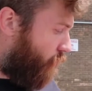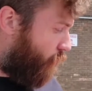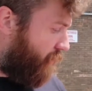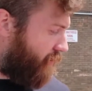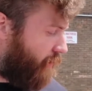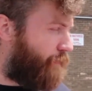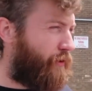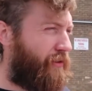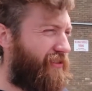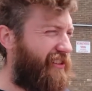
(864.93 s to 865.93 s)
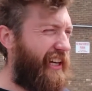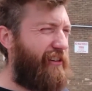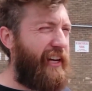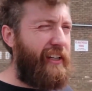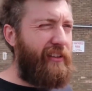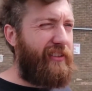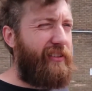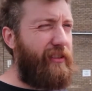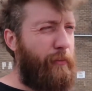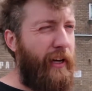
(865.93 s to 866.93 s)
all the stuff on the rear ends
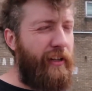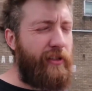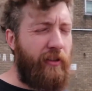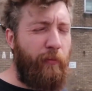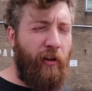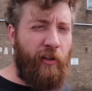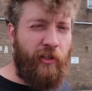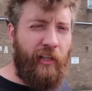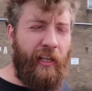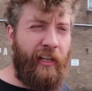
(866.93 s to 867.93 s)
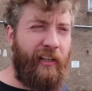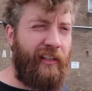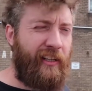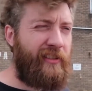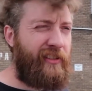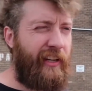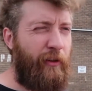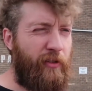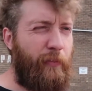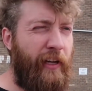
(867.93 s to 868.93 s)
about this time last year, and as I say,
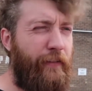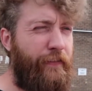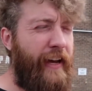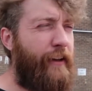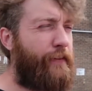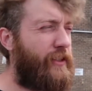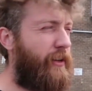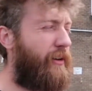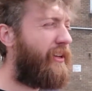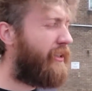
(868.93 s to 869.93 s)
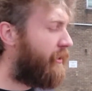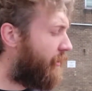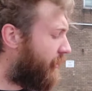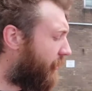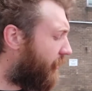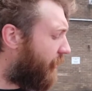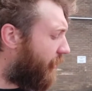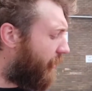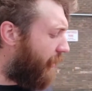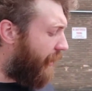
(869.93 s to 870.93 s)
it was a bit of faff, so
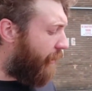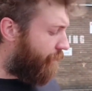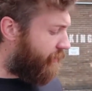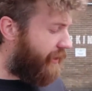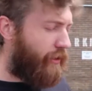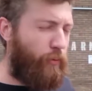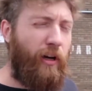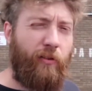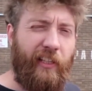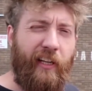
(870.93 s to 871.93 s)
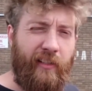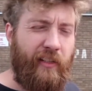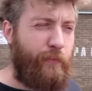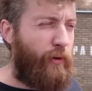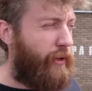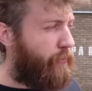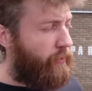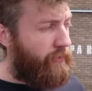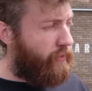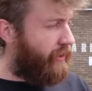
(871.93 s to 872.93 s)
I have taken a while to get to this point.
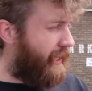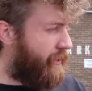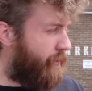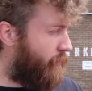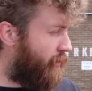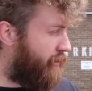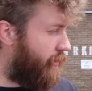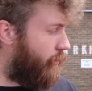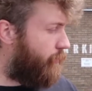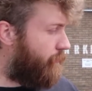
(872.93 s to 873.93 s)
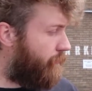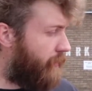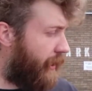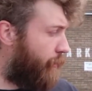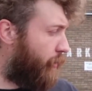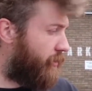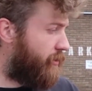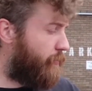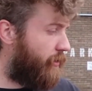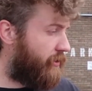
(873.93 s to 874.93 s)
But we've got the engine mocked up, gearbox
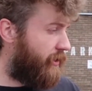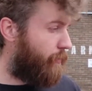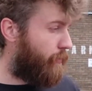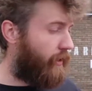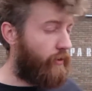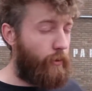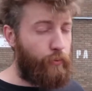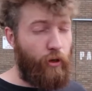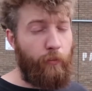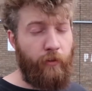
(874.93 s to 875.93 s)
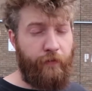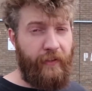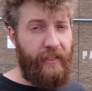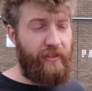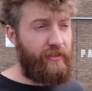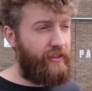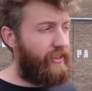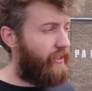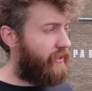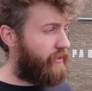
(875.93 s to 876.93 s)
is mocked up, I've got a prop that fits.
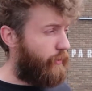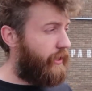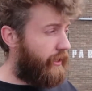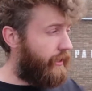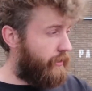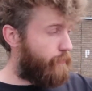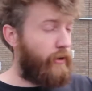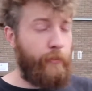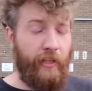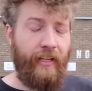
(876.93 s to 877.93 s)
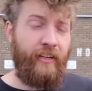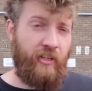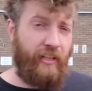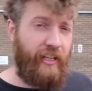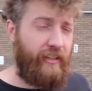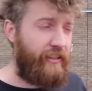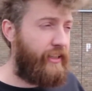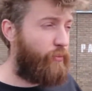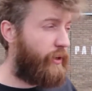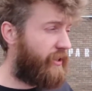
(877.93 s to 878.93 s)
So it's plumbing the engine in, and
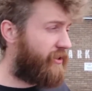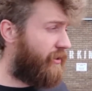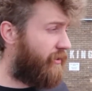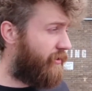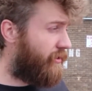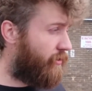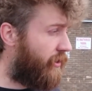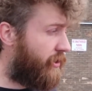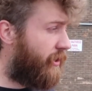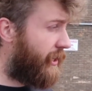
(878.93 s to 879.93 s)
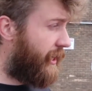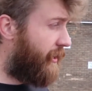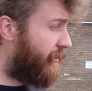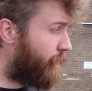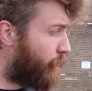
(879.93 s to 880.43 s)
then we can start trying to turn the key.